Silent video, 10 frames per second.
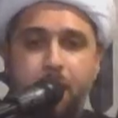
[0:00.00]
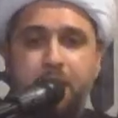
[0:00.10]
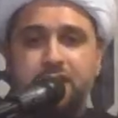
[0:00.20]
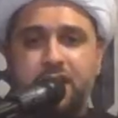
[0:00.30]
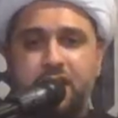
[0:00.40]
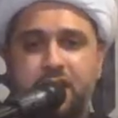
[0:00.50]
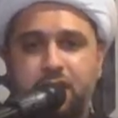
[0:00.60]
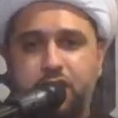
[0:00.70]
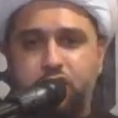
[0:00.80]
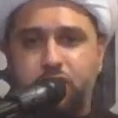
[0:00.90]
But in
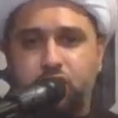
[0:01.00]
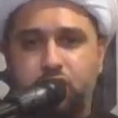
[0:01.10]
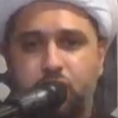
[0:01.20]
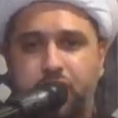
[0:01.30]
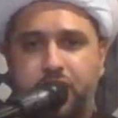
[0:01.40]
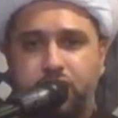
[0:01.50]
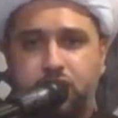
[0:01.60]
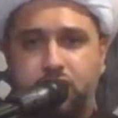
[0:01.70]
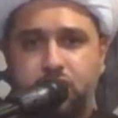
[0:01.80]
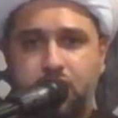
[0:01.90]
addition to this,